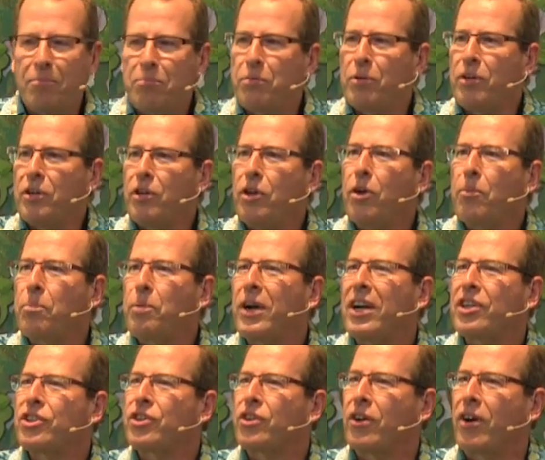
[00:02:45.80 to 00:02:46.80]
put no
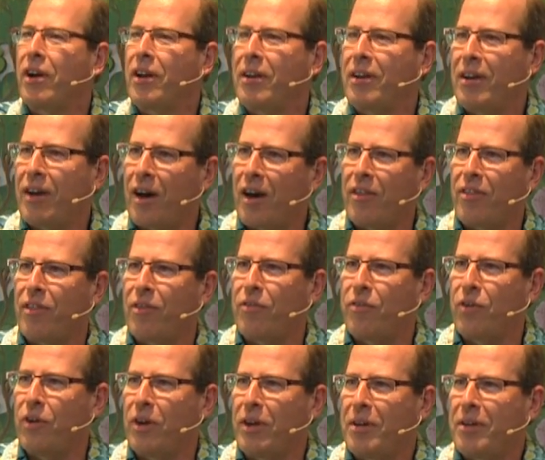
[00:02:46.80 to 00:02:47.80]
pressure on the
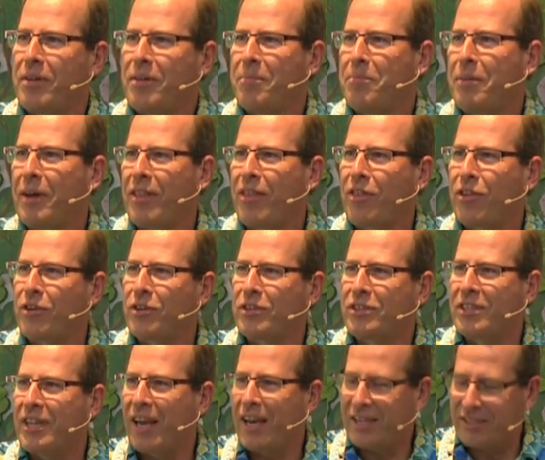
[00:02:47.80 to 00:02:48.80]
foot. But
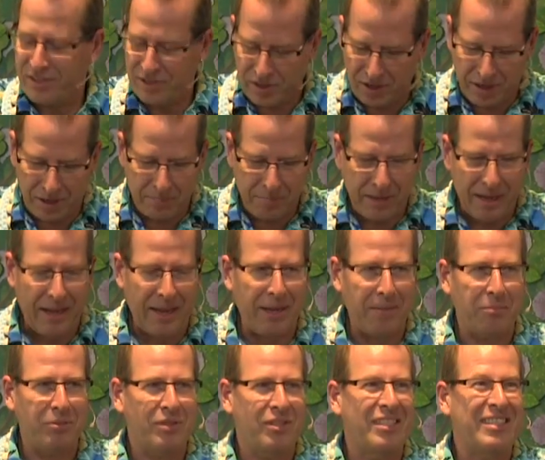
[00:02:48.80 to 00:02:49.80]
Thursday I started being
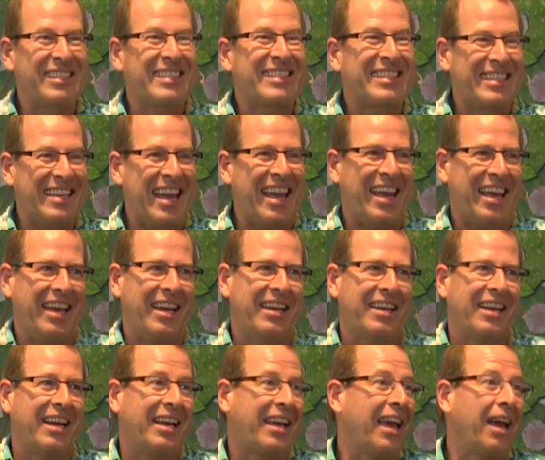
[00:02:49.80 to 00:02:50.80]
able to
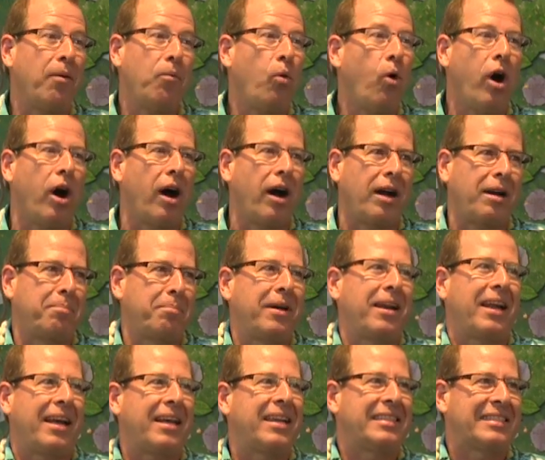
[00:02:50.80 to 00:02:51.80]
stand. I can't walk,
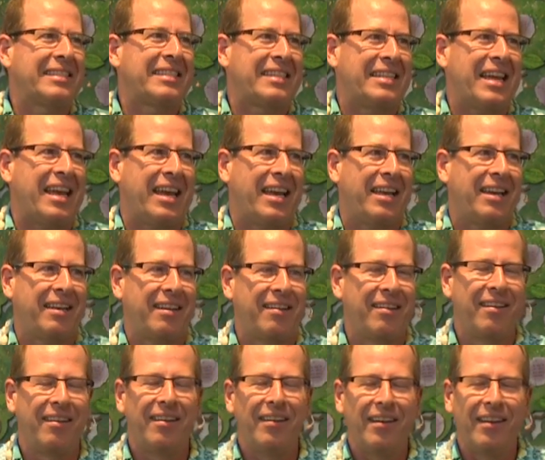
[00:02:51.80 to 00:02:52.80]
but I can stand.
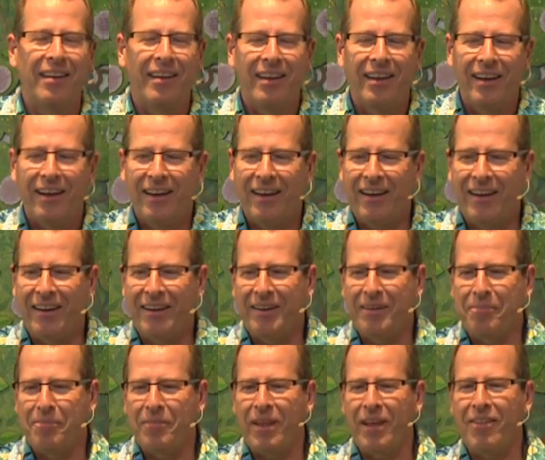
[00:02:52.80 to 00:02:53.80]

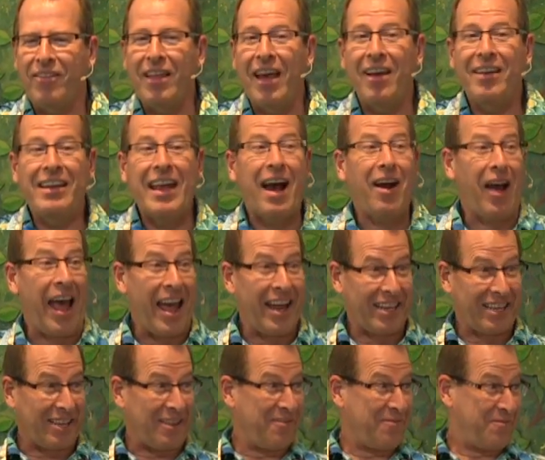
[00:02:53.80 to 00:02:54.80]
Now
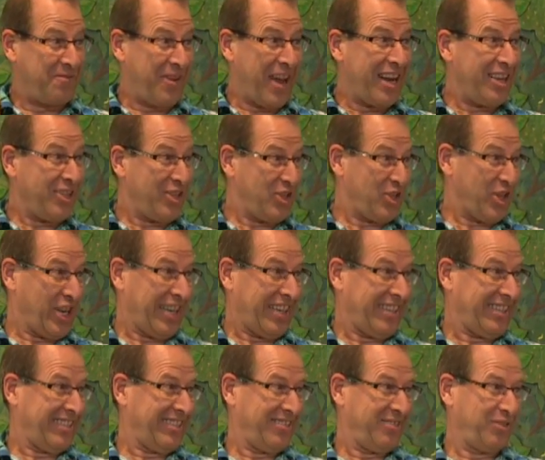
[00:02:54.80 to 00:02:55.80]
at
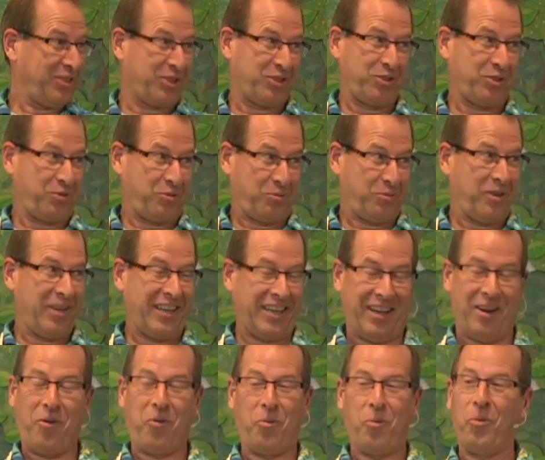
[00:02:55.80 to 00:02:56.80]
convention, which was really
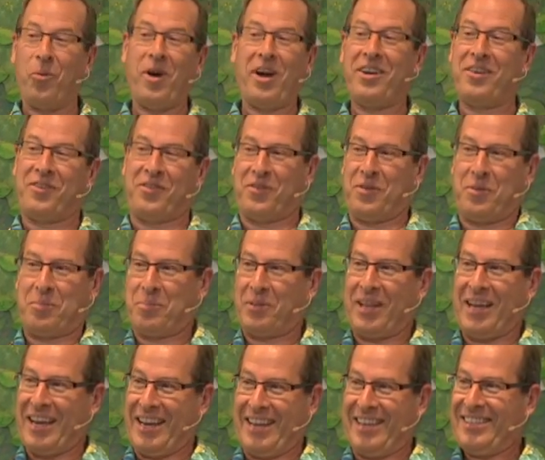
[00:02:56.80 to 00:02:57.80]
a wonderful
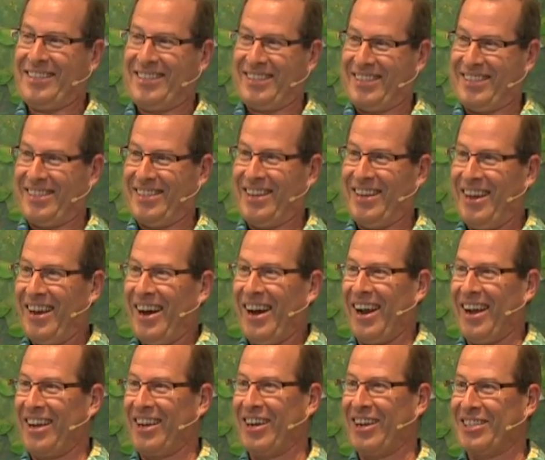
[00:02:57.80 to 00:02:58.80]
place,
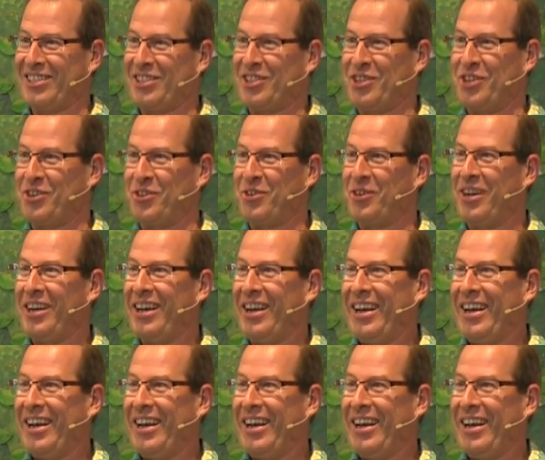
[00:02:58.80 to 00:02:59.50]
I got to